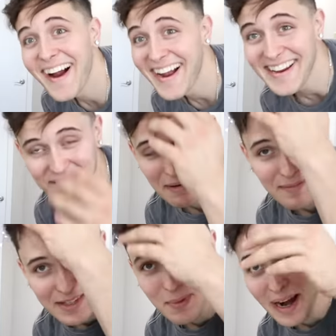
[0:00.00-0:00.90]
right,
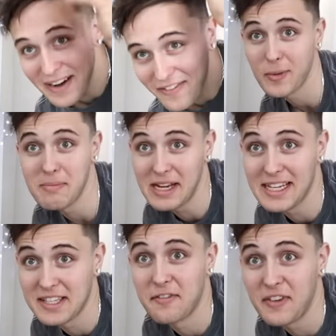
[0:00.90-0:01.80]
baby's waiting for
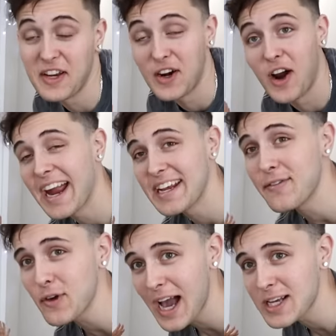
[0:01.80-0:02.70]
me to feed her. And
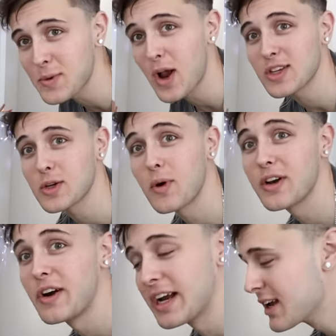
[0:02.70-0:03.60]
if you guys were also
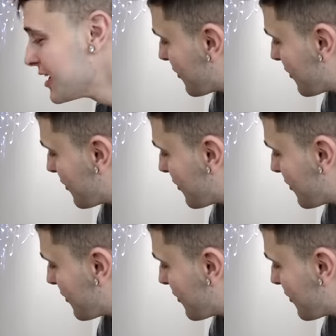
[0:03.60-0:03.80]
wondering